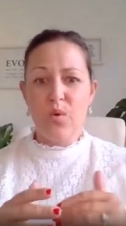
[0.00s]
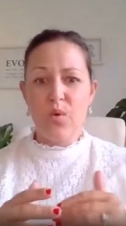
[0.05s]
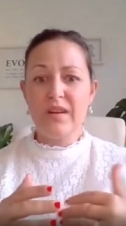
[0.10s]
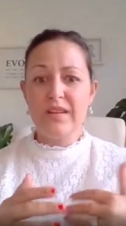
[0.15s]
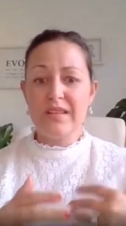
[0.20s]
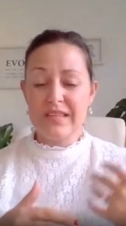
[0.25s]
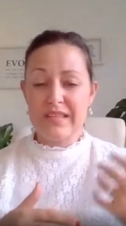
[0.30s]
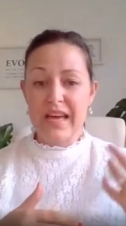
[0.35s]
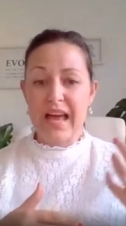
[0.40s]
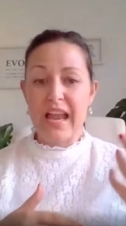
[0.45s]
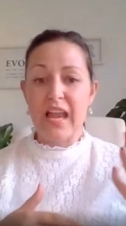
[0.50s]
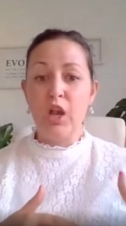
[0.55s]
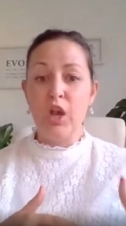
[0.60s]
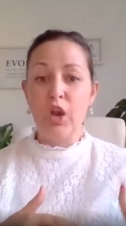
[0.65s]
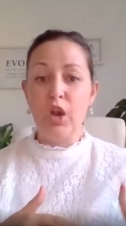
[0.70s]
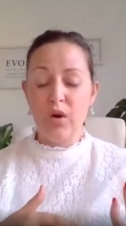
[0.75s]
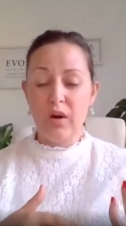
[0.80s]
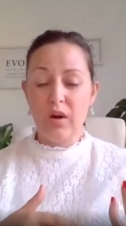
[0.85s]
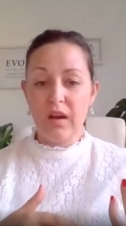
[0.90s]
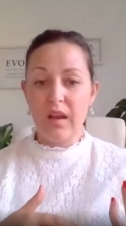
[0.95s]
What does that
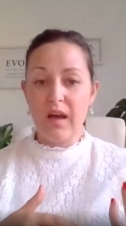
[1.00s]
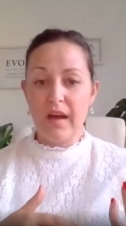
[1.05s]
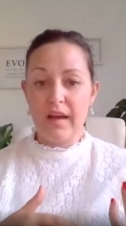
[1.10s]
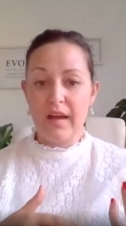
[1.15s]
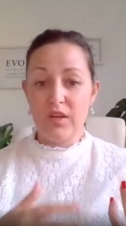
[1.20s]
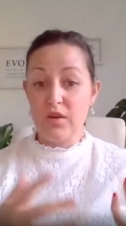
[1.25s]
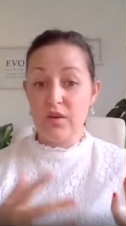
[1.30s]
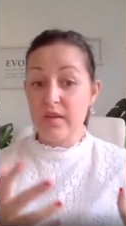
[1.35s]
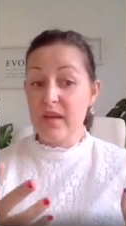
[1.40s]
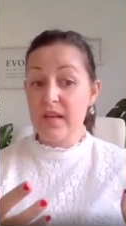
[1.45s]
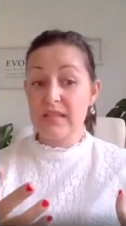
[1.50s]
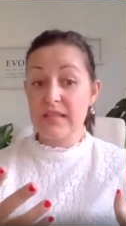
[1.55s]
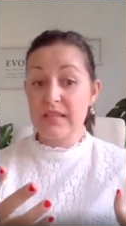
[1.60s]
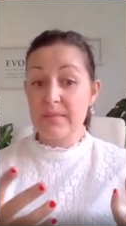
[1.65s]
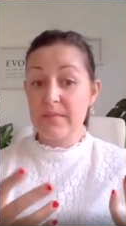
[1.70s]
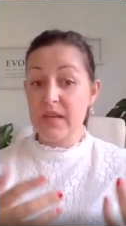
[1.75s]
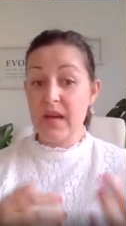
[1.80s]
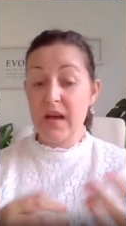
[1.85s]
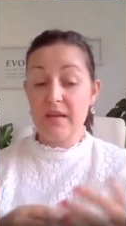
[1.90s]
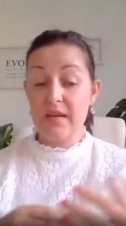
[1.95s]
look like? You know, that's
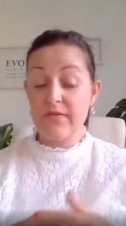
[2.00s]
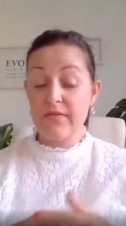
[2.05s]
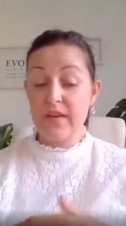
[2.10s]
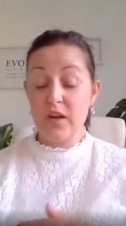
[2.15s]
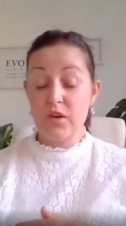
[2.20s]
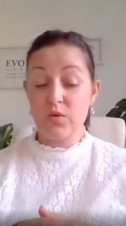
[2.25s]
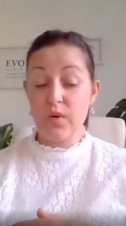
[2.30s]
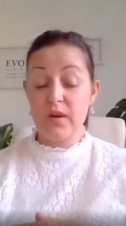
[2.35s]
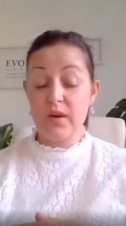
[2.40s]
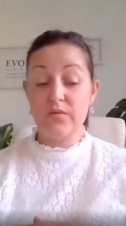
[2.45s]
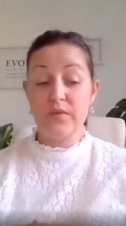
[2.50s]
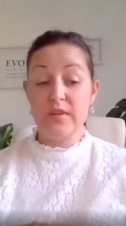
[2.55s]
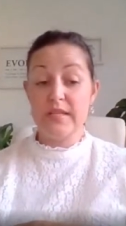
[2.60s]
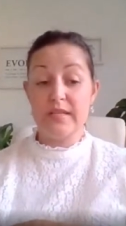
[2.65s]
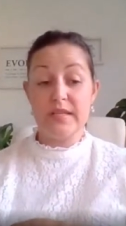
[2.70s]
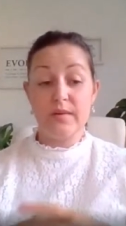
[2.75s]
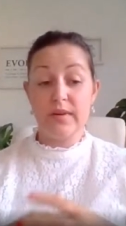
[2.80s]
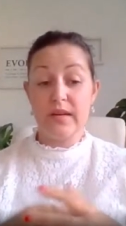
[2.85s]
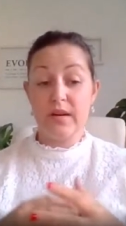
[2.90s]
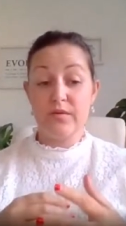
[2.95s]
something I found quite
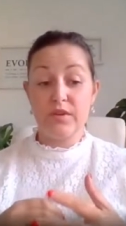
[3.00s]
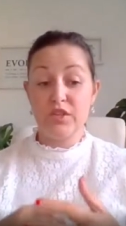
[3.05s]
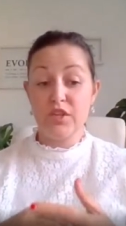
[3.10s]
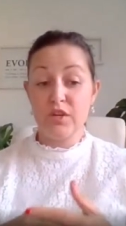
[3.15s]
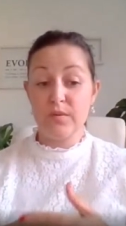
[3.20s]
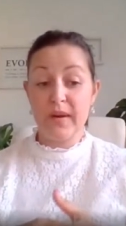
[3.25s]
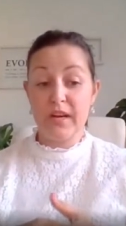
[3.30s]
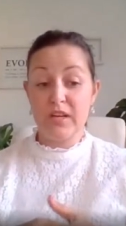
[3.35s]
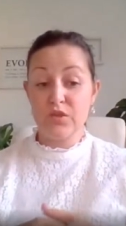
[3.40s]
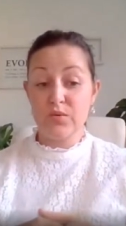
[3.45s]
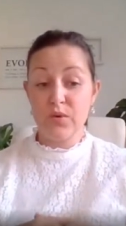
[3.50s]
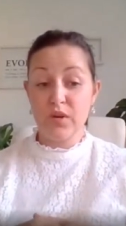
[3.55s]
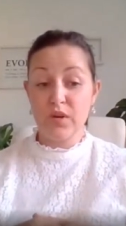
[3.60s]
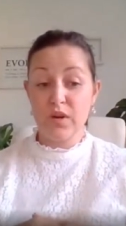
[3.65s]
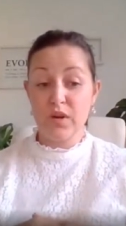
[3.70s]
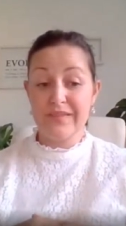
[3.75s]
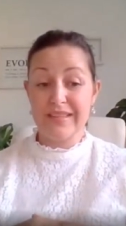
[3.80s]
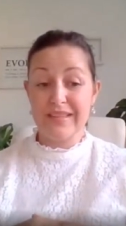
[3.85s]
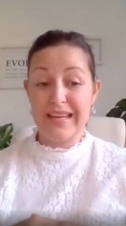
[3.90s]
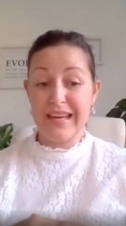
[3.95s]
recently when I returned back to
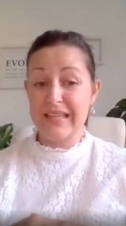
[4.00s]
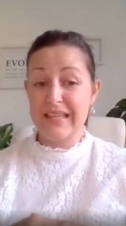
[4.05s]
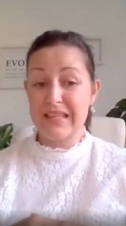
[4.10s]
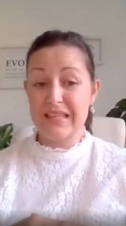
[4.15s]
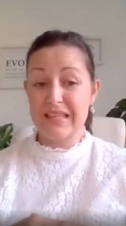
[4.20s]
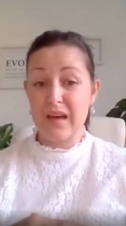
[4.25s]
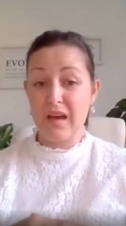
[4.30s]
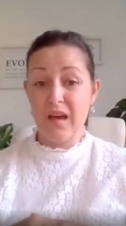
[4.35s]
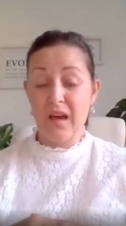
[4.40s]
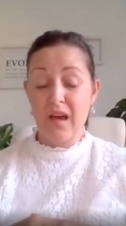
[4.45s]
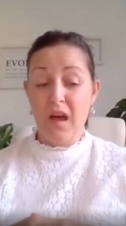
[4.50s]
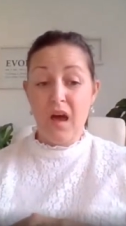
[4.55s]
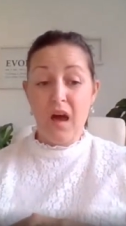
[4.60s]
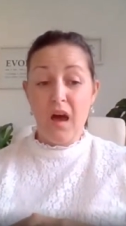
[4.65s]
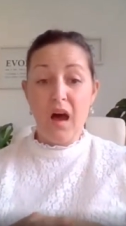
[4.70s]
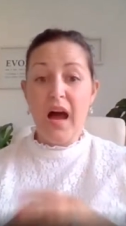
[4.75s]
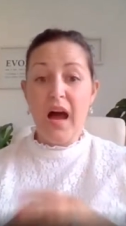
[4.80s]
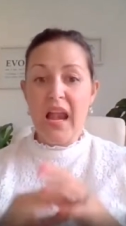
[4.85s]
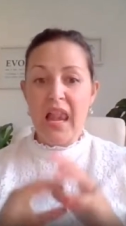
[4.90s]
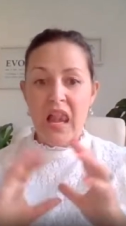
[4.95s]
work after cancer.
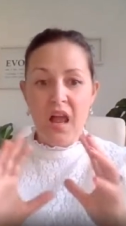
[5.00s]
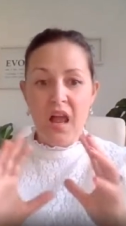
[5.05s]
I